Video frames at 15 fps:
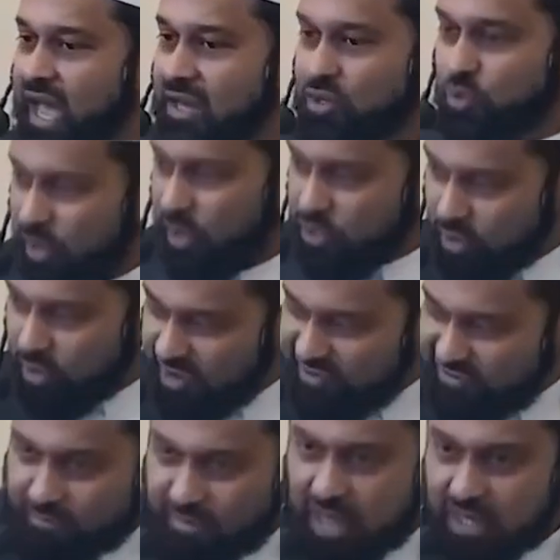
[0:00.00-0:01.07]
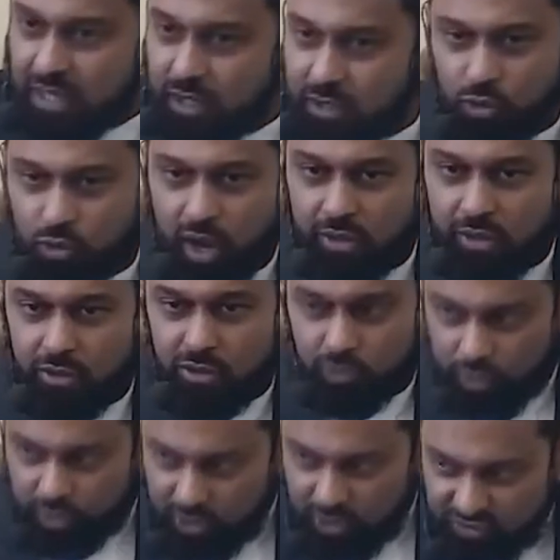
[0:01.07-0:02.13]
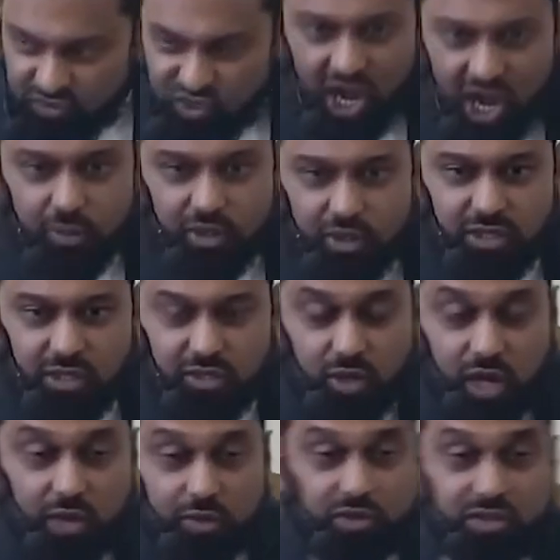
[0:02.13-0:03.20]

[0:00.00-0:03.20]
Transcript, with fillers: And when you give money to others, when you give charity to